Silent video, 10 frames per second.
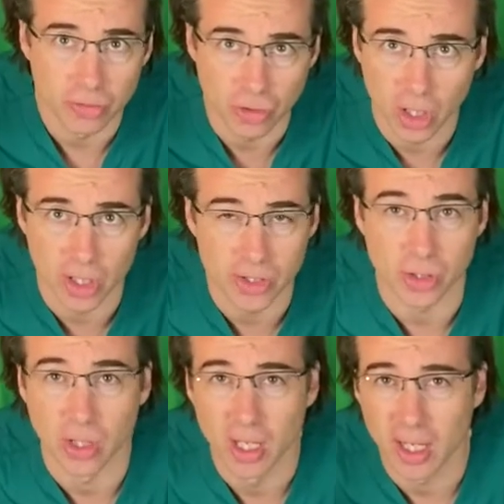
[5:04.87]

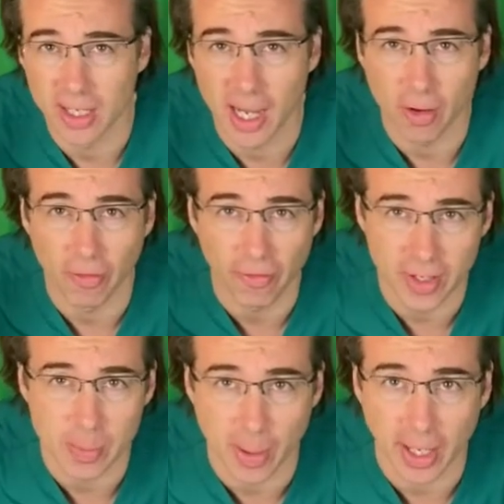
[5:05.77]
rehearsal, and now
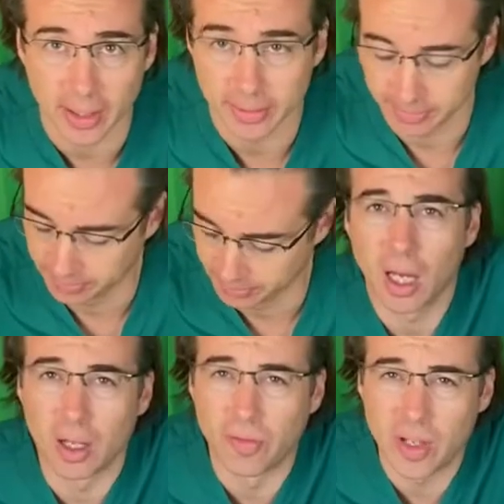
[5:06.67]
feedback.
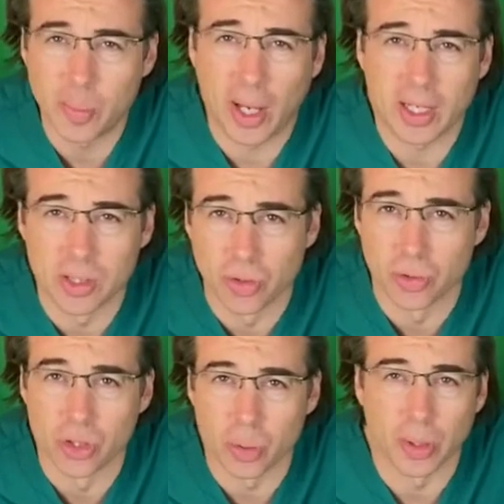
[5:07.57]
And feedback is
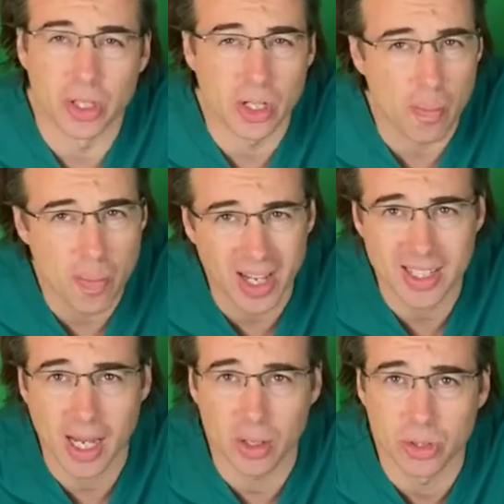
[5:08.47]
crucial because no matter
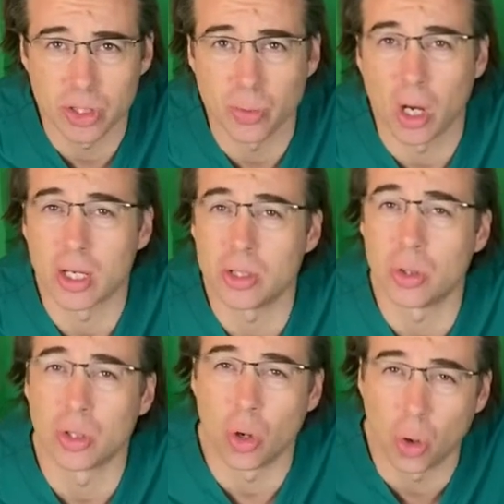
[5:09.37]
how good you are, you
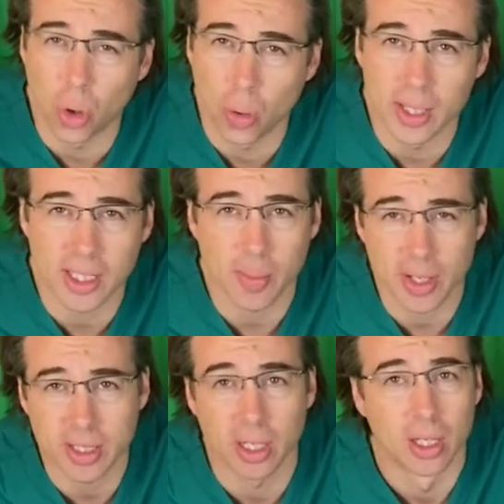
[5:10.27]
can always get
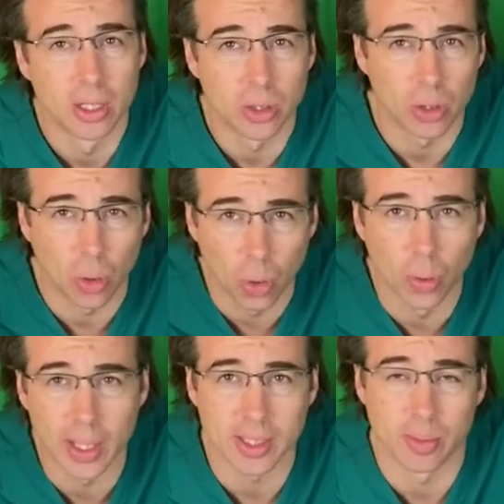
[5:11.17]
better, you can
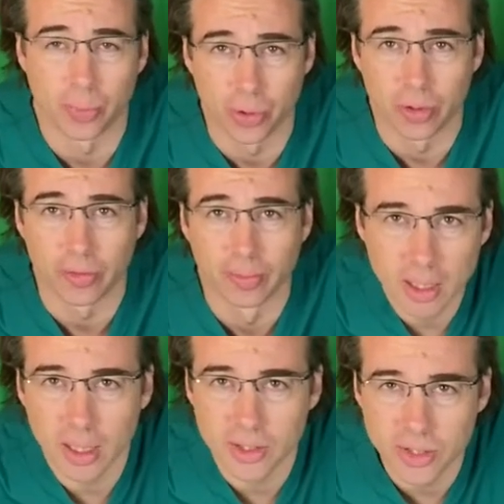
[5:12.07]
always improve.
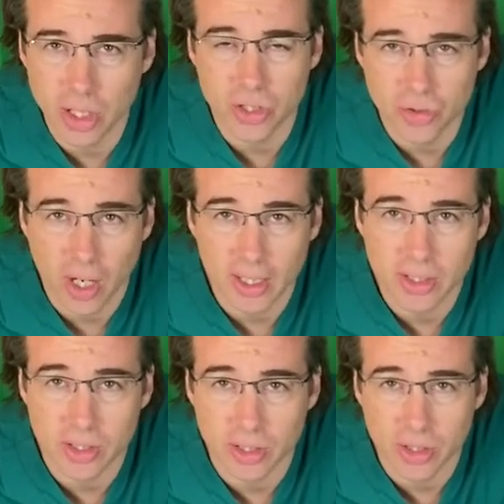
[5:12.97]
And SurgTrac,
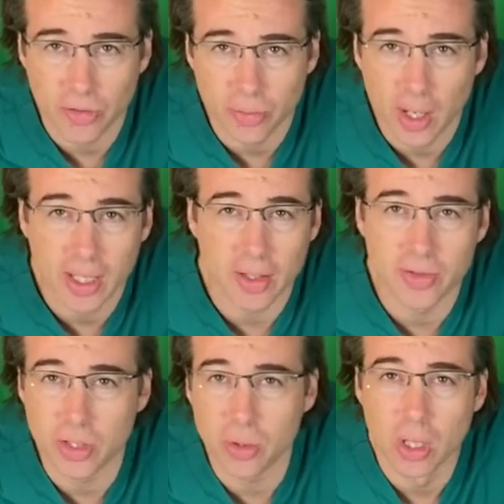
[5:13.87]
the software,
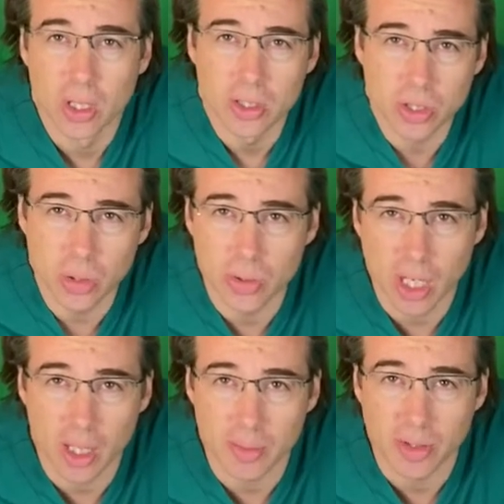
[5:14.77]
gives you two
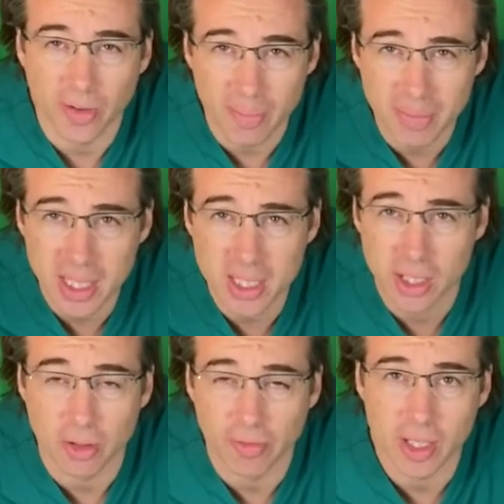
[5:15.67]
types of
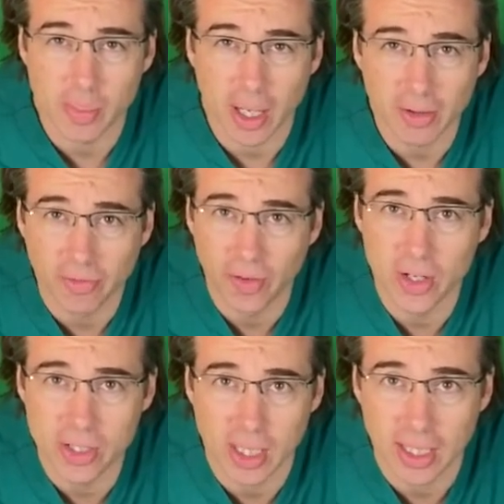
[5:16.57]
immediate feedback.
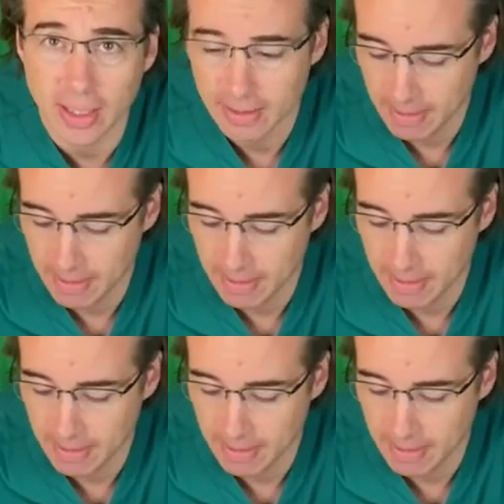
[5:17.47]
Firstly,